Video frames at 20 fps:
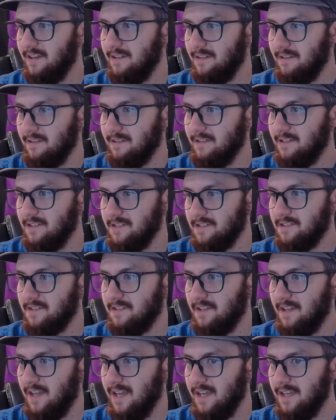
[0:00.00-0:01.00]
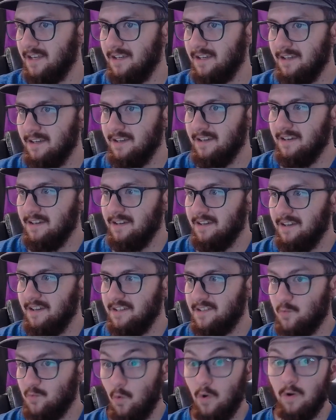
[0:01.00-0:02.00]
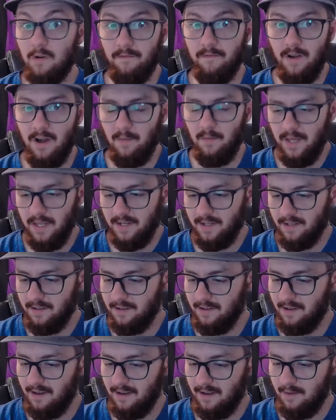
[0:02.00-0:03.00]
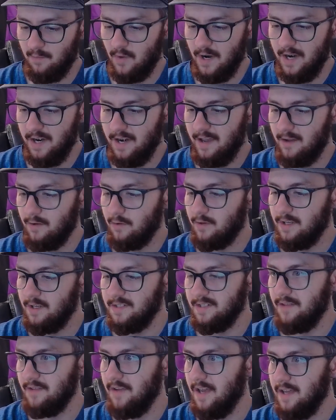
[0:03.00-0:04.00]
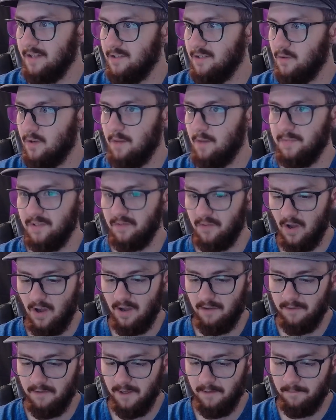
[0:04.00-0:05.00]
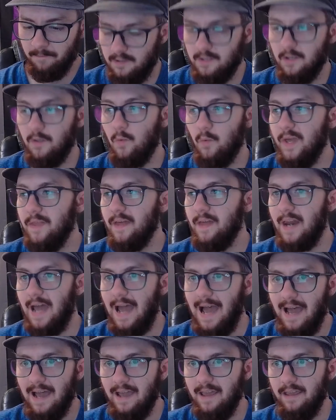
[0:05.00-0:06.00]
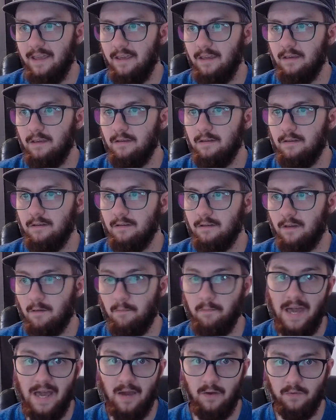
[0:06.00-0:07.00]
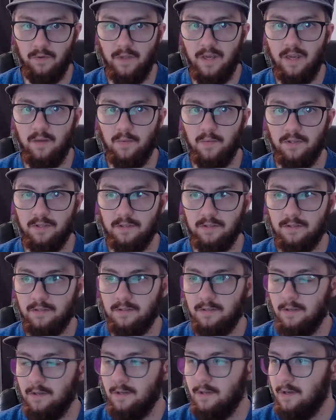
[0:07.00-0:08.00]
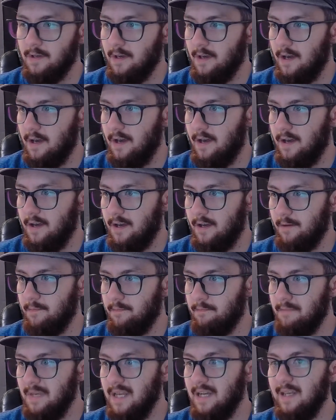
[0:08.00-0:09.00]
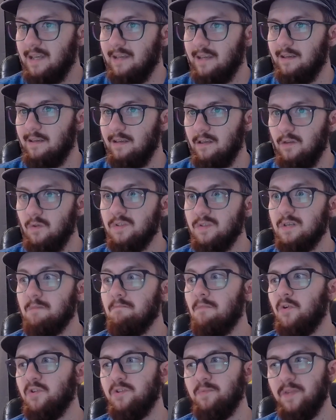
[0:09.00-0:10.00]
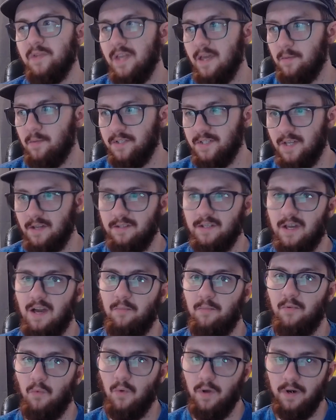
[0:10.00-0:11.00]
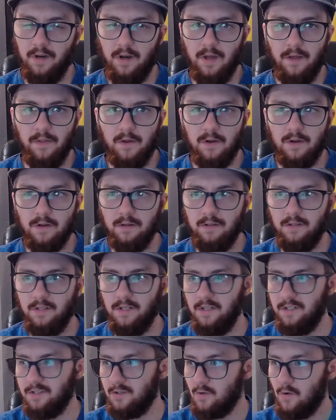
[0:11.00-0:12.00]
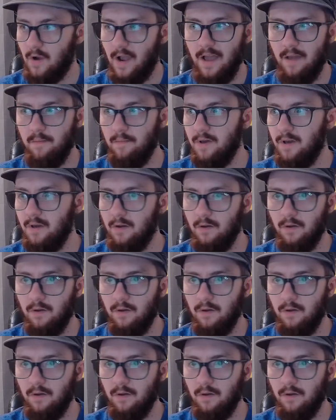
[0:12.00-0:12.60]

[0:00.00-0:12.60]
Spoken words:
and just like it's word vomit right now because I've had 2 cups of coffee. So the way that I compound labels, meaning using multiple labels on top of one another to describe